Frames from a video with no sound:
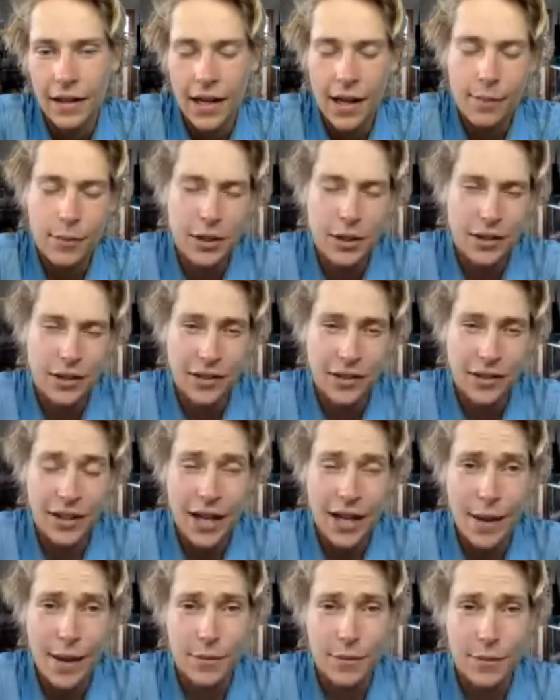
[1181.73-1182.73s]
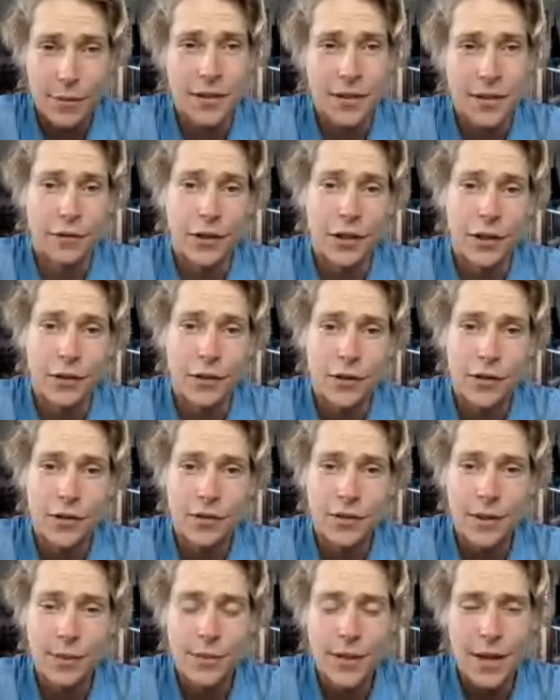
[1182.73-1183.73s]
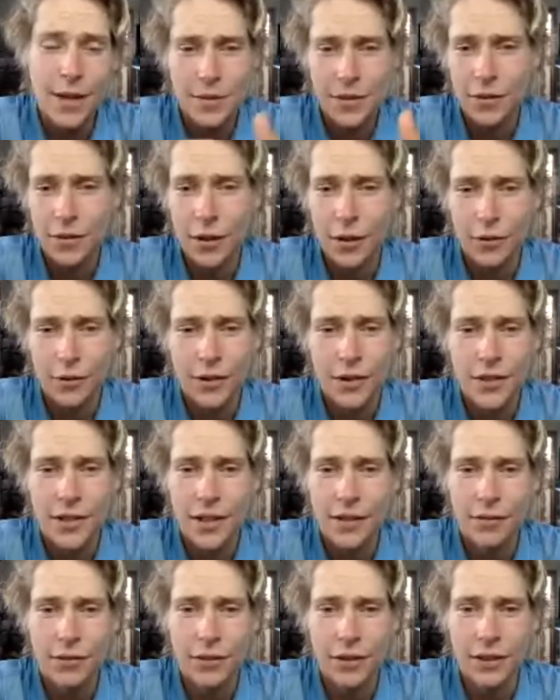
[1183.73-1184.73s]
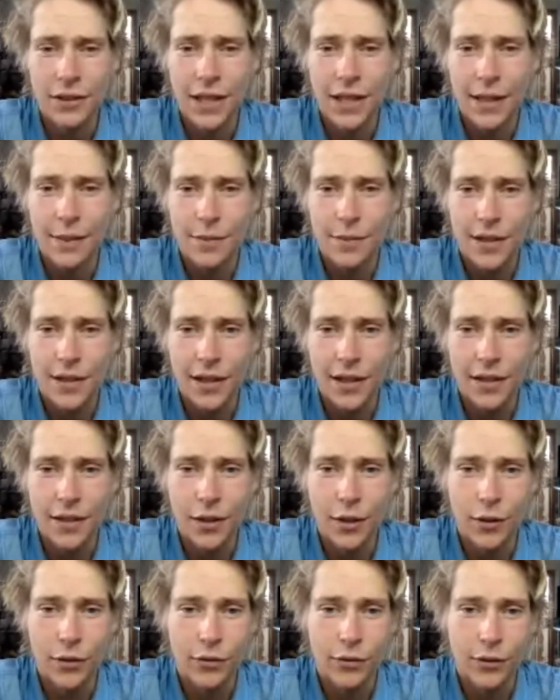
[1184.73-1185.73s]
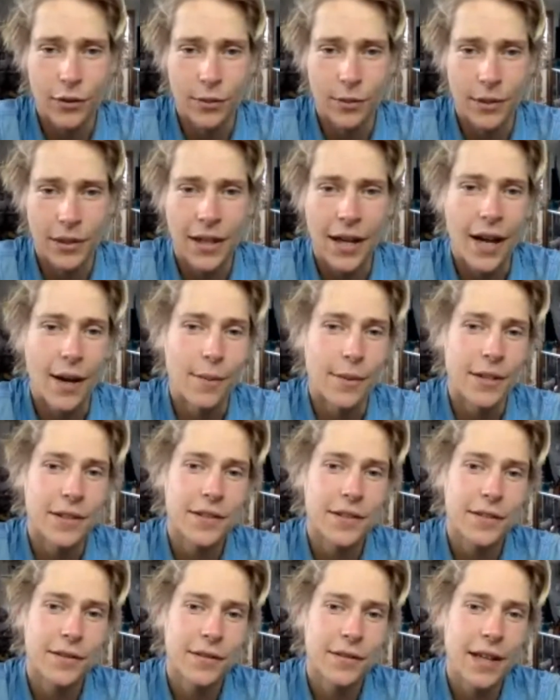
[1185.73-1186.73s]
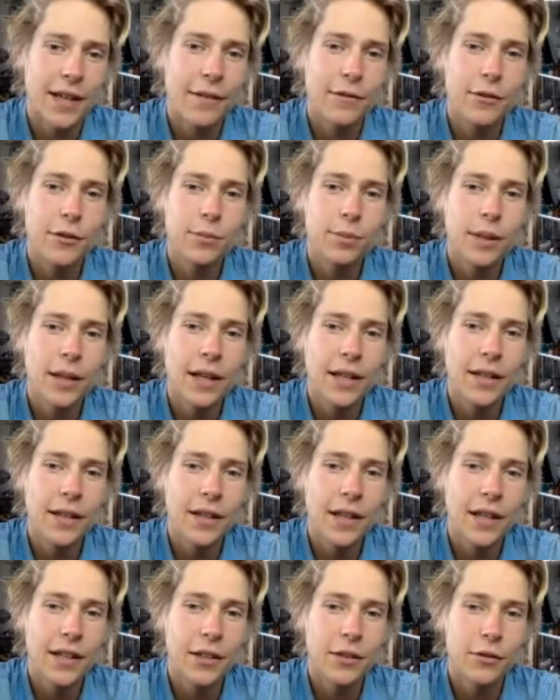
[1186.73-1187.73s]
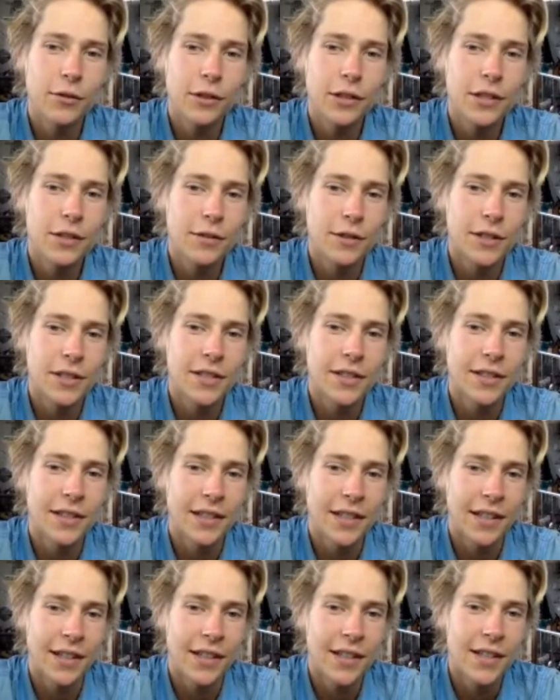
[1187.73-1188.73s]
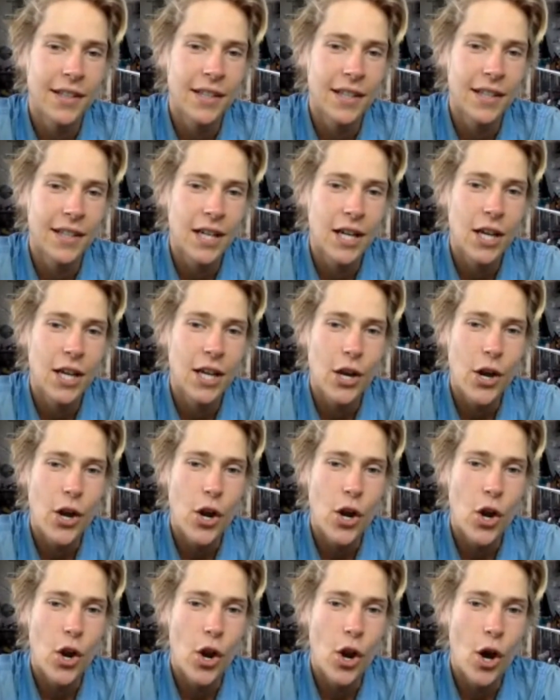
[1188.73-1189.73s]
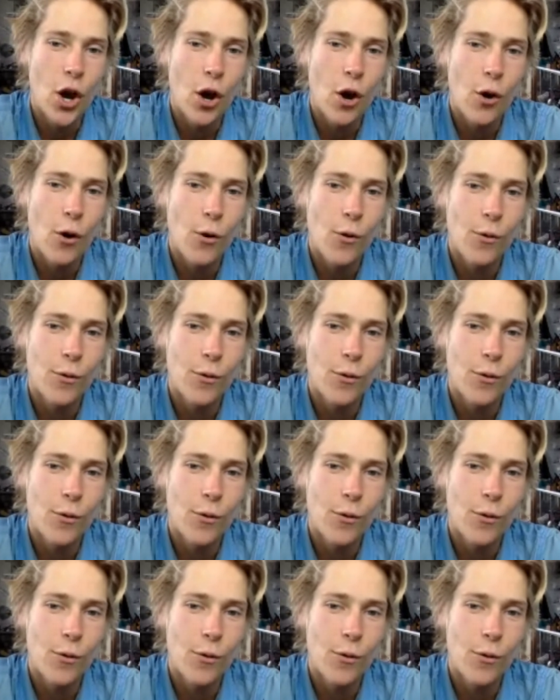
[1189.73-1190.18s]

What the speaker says: And I mean the comments in the videos. Sometimes, there's definitely names that I know from the comments. Have you planted any trees recently? No.